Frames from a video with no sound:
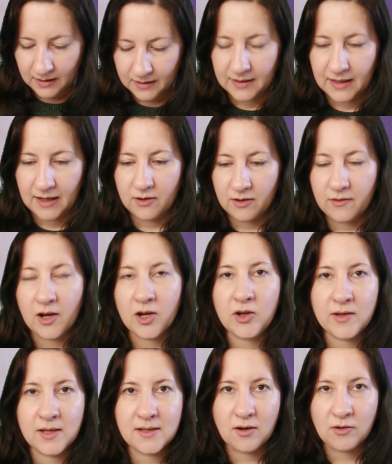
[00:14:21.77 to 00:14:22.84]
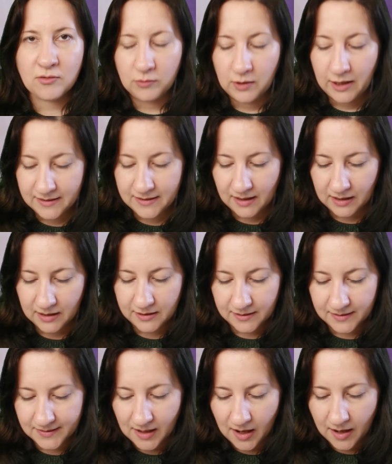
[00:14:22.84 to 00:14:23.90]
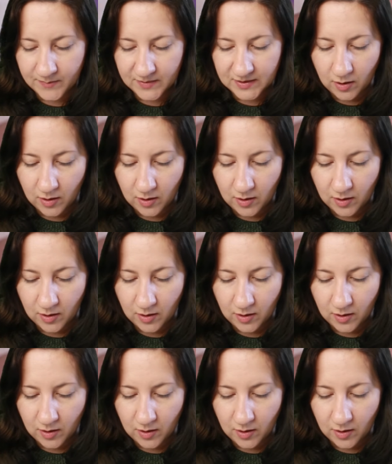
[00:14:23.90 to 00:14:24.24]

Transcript: Now I know these aren't all exactly the same, so